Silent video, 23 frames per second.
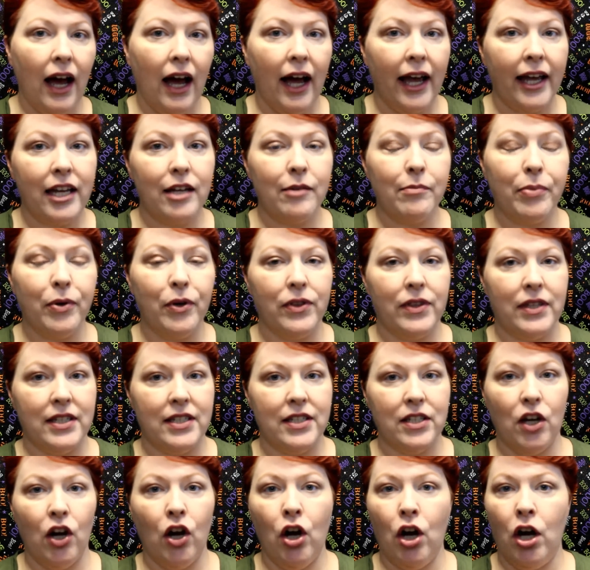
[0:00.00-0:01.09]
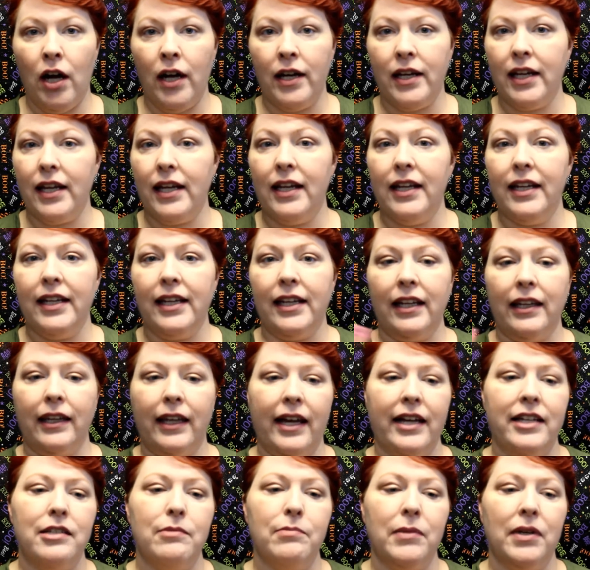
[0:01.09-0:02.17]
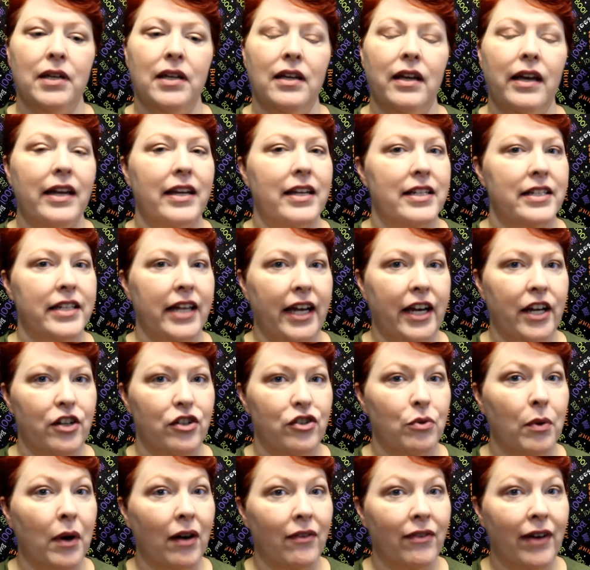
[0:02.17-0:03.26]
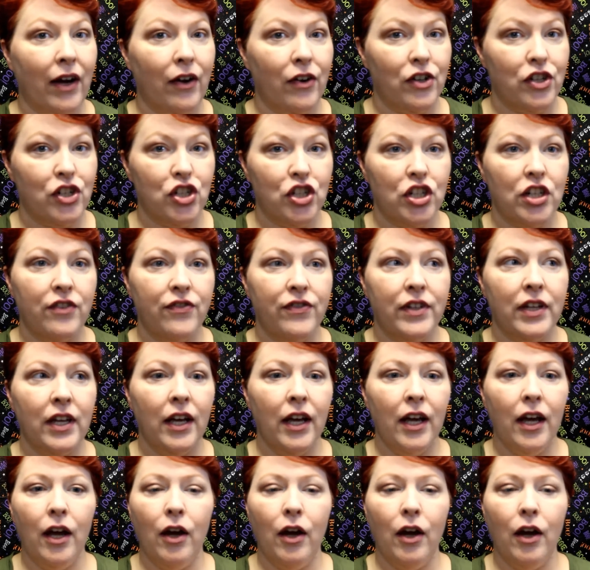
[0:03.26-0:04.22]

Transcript: I can put this on and it'll last me an entire 12 hour shift